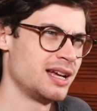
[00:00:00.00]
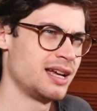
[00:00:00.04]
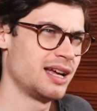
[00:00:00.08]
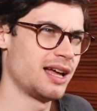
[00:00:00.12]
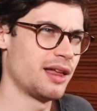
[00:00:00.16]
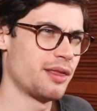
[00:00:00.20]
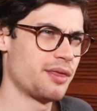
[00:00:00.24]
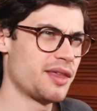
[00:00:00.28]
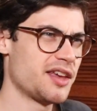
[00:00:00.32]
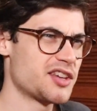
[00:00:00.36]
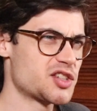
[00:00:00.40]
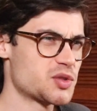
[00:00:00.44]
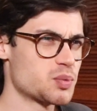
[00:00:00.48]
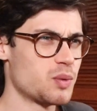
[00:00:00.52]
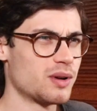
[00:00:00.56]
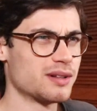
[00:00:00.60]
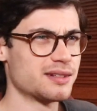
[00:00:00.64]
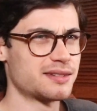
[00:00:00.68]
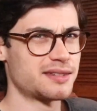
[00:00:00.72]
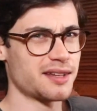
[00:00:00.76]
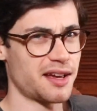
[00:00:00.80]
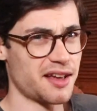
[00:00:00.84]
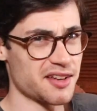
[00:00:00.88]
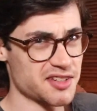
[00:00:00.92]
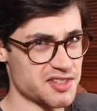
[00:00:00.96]
And this
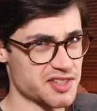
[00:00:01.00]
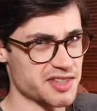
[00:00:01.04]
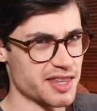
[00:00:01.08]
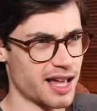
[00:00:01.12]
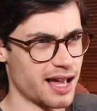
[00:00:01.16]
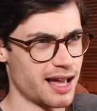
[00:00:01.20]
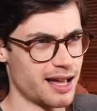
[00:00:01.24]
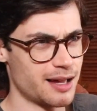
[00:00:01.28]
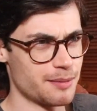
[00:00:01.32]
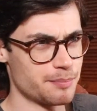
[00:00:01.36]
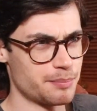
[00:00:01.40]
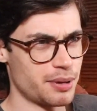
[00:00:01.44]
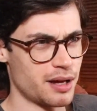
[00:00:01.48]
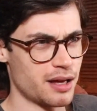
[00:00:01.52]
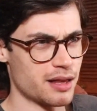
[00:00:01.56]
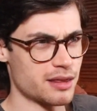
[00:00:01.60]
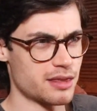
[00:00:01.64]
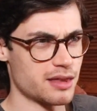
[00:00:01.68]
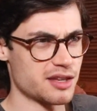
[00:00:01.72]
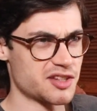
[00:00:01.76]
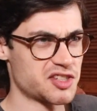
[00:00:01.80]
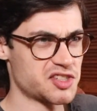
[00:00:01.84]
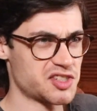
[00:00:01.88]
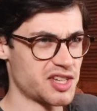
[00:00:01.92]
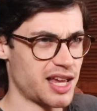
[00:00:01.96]
one does that, but
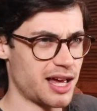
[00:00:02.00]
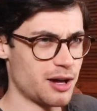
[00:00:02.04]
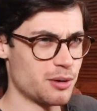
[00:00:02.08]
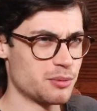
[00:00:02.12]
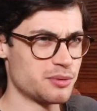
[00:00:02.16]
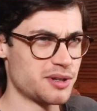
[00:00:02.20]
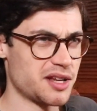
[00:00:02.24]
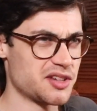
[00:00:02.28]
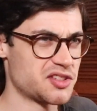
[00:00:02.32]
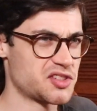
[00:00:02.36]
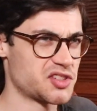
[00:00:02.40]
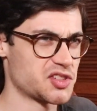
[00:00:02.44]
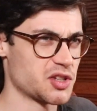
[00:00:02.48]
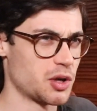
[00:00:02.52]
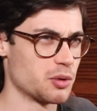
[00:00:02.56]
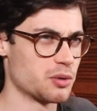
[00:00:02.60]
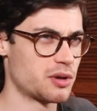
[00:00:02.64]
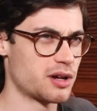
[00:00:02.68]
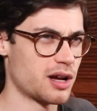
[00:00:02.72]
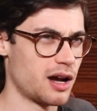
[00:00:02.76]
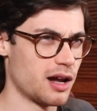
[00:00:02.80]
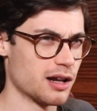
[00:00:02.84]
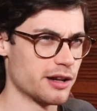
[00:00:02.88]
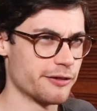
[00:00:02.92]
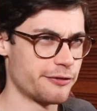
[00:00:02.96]
the sound is so
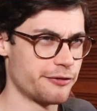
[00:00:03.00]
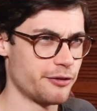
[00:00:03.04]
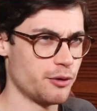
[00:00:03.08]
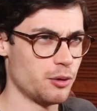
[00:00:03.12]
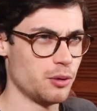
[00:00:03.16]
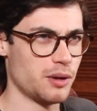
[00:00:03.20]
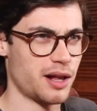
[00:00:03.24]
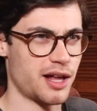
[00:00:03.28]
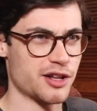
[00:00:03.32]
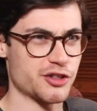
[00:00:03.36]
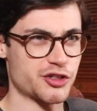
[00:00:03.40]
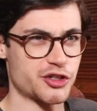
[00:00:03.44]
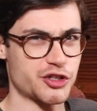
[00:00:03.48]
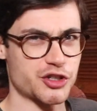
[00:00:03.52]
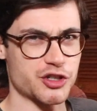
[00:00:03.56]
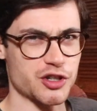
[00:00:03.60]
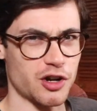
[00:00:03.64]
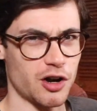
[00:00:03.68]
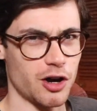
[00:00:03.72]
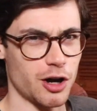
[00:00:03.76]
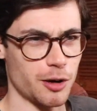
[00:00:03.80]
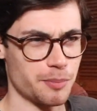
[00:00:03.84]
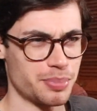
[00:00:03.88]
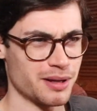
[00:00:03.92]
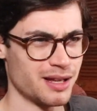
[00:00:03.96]
colourful and
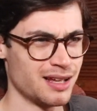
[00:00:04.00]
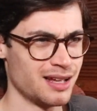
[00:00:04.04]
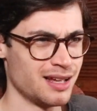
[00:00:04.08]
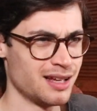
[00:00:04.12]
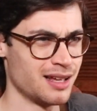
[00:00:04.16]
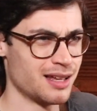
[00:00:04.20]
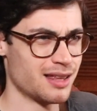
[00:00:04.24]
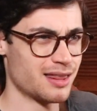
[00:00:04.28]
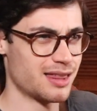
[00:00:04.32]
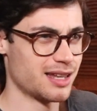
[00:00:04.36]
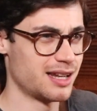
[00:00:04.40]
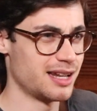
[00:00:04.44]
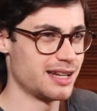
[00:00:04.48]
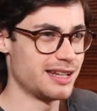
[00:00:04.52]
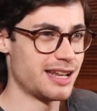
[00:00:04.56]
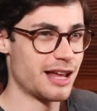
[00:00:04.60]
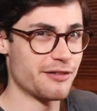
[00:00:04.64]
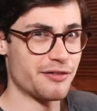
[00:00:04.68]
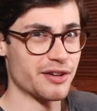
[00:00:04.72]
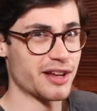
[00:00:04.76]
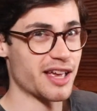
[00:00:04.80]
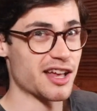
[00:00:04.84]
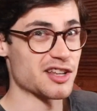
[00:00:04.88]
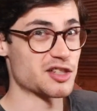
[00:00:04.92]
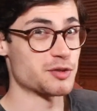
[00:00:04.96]
sharp that it
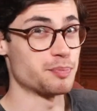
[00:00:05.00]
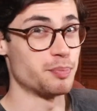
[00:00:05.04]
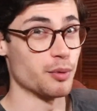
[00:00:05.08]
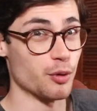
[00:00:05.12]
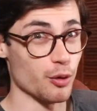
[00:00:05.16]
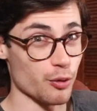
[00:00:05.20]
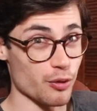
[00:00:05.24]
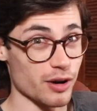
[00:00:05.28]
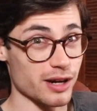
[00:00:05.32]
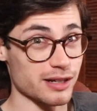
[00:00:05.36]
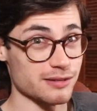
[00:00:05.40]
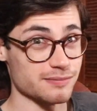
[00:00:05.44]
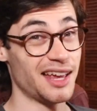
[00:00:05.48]
never gets boring.